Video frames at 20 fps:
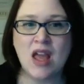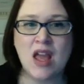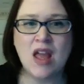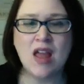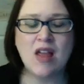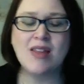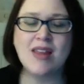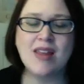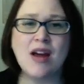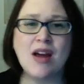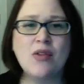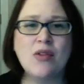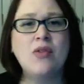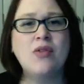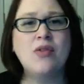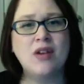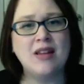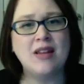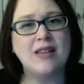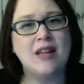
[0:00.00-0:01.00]
The other
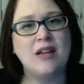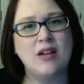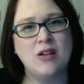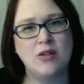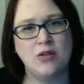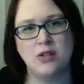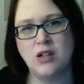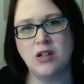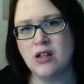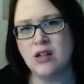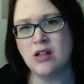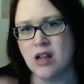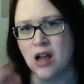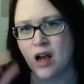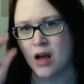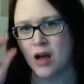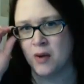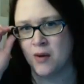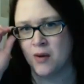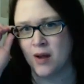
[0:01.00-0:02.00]
thing that you should
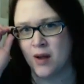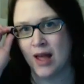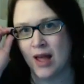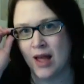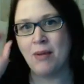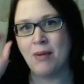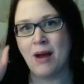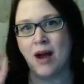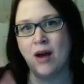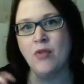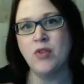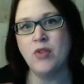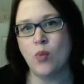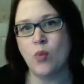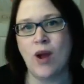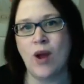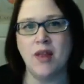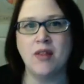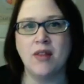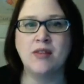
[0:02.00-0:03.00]
know about the
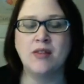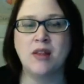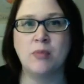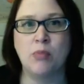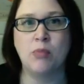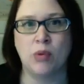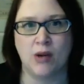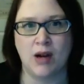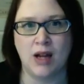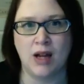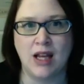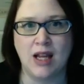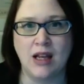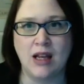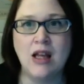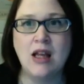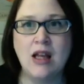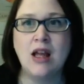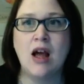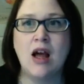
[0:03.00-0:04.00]
way that the brain
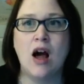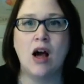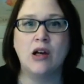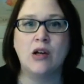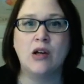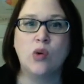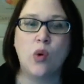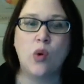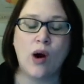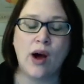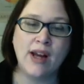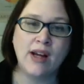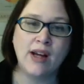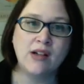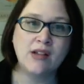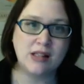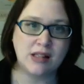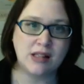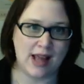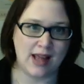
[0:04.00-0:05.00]
acquires
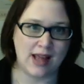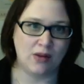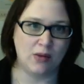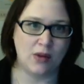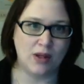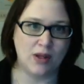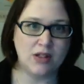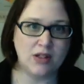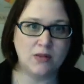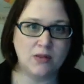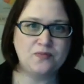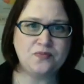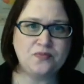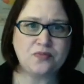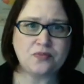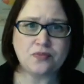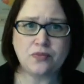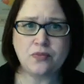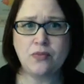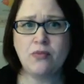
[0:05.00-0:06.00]
language
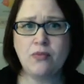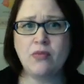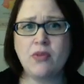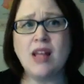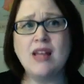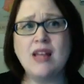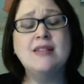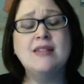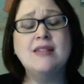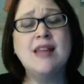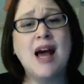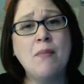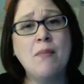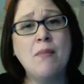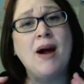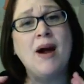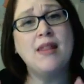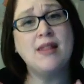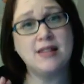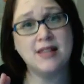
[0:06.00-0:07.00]
is that
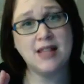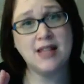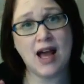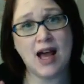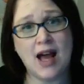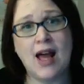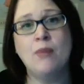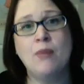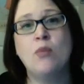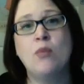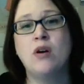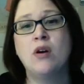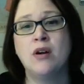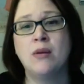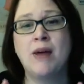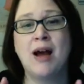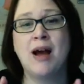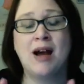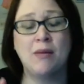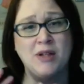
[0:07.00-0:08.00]
by the time we're
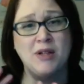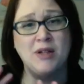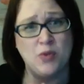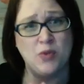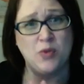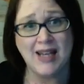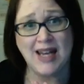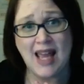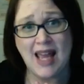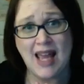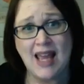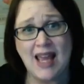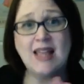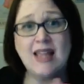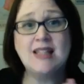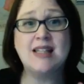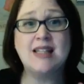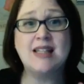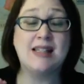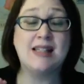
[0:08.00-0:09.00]
about between 8
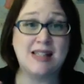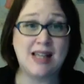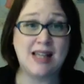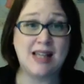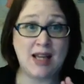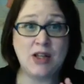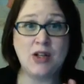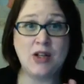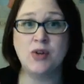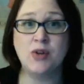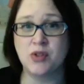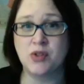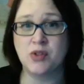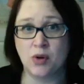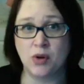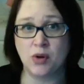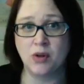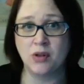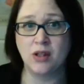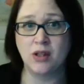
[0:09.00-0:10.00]
and 10 years
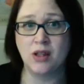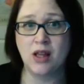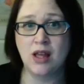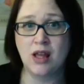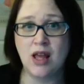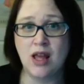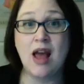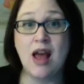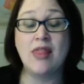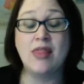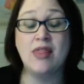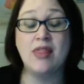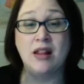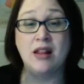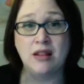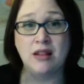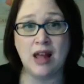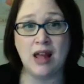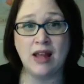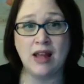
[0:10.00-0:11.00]
old, the
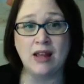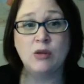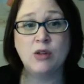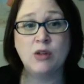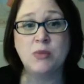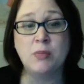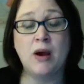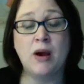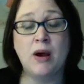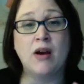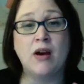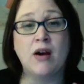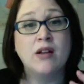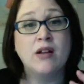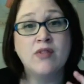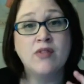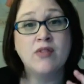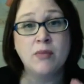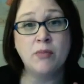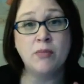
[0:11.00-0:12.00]
language part of
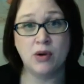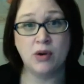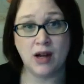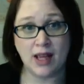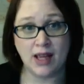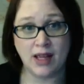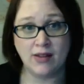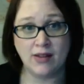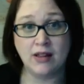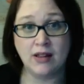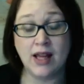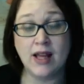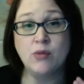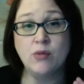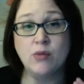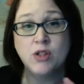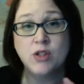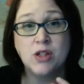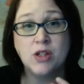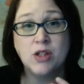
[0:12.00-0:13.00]
the brain, the
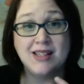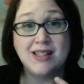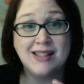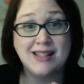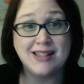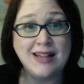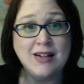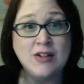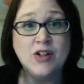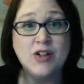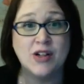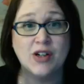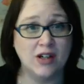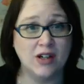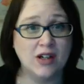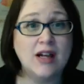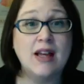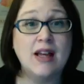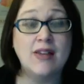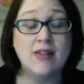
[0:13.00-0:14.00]
language center
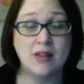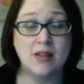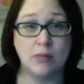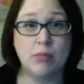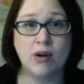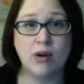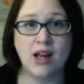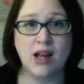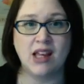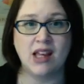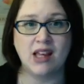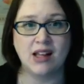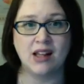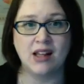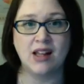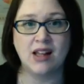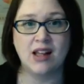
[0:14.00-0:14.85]
in the brain,